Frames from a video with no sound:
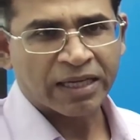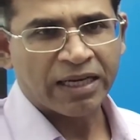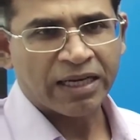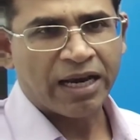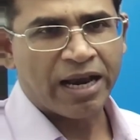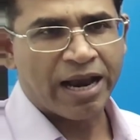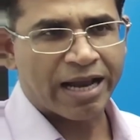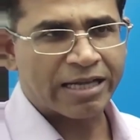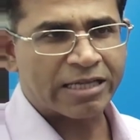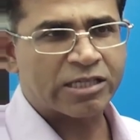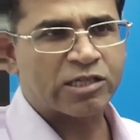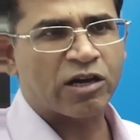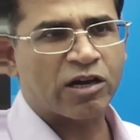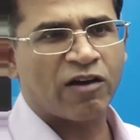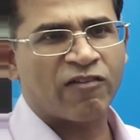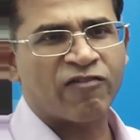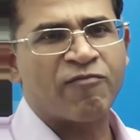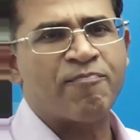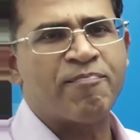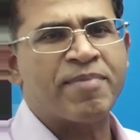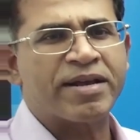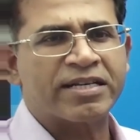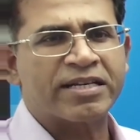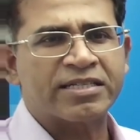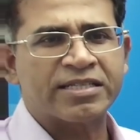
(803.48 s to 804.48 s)
less of
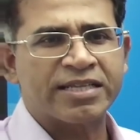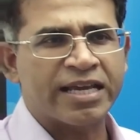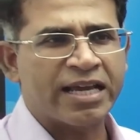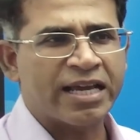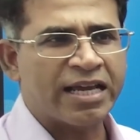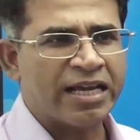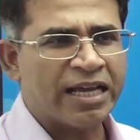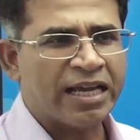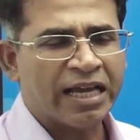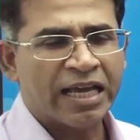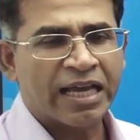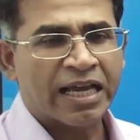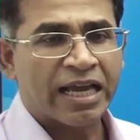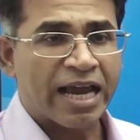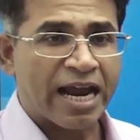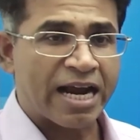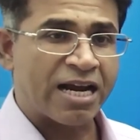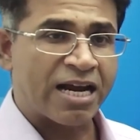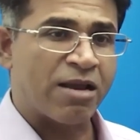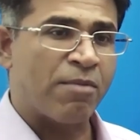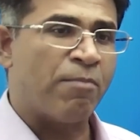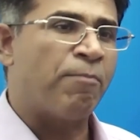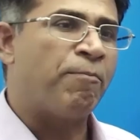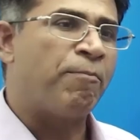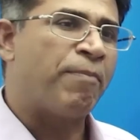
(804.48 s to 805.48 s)
mixing, it
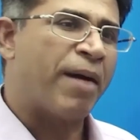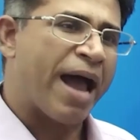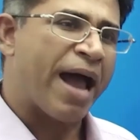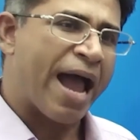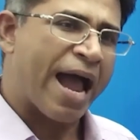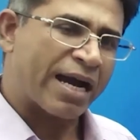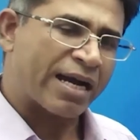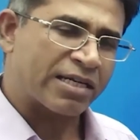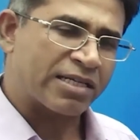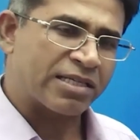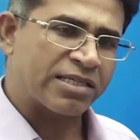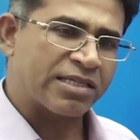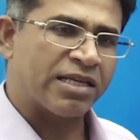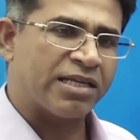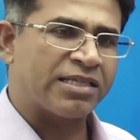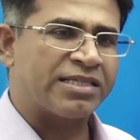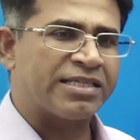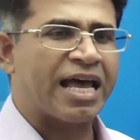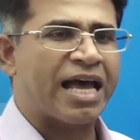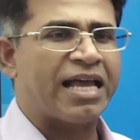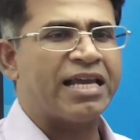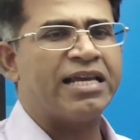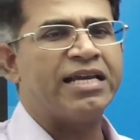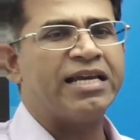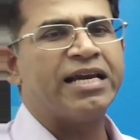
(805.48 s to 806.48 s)
impacts
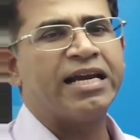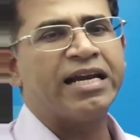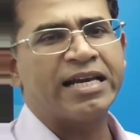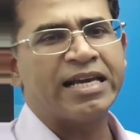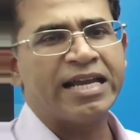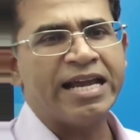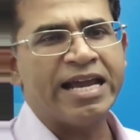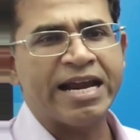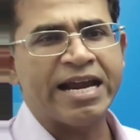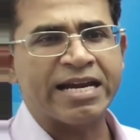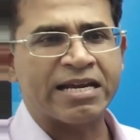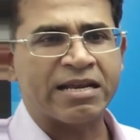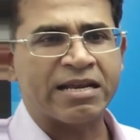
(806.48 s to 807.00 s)
salinity, it